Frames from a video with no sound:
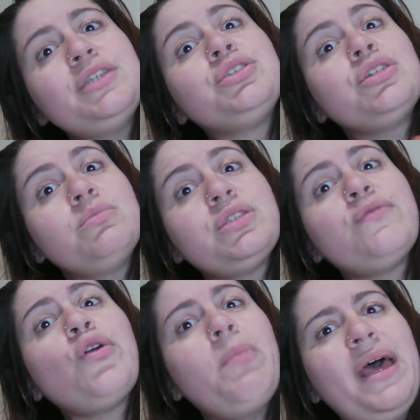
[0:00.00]
in terms
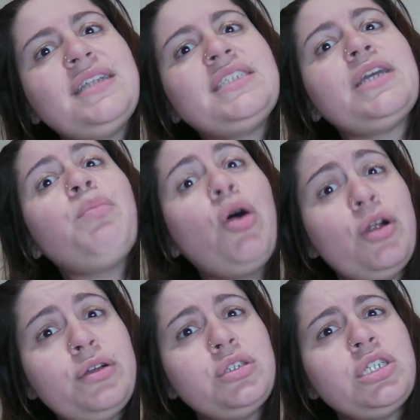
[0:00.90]
of romantic
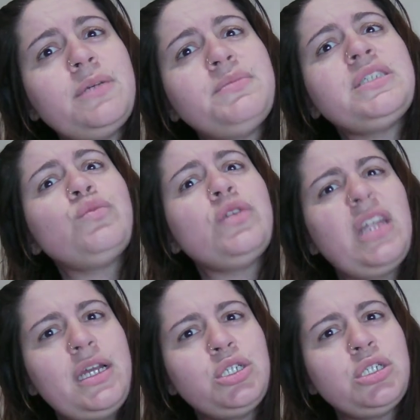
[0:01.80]
partnerships and
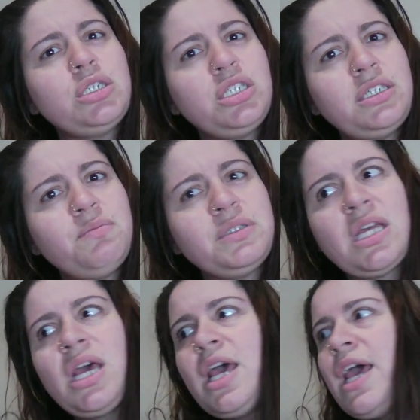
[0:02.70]

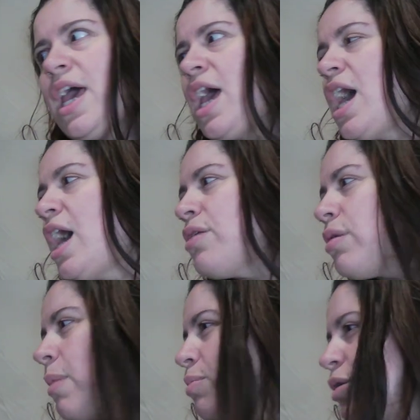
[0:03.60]
relationships.
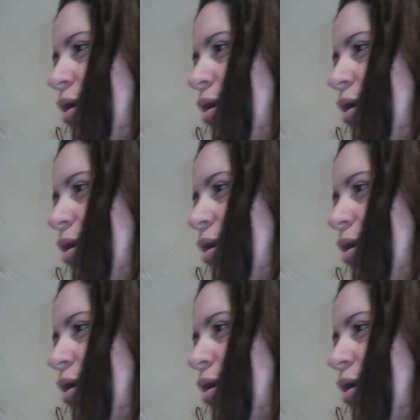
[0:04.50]
Sometimes